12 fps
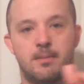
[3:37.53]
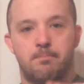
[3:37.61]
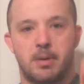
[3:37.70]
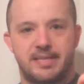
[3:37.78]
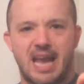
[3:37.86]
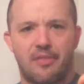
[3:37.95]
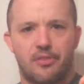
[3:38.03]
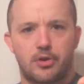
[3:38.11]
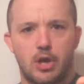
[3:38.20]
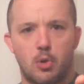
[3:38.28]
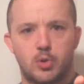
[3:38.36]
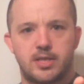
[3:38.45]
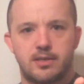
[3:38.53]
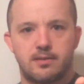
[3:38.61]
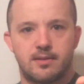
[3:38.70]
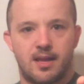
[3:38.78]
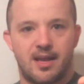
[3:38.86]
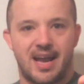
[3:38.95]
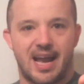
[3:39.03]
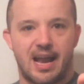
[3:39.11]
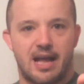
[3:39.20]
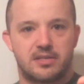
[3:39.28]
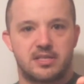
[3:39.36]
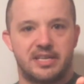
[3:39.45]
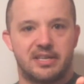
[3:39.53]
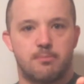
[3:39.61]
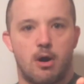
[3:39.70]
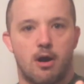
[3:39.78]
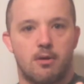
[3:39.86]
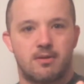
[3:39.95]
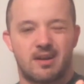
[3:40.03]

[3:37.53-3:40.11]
Put down the goat. I'll see you tomorrow.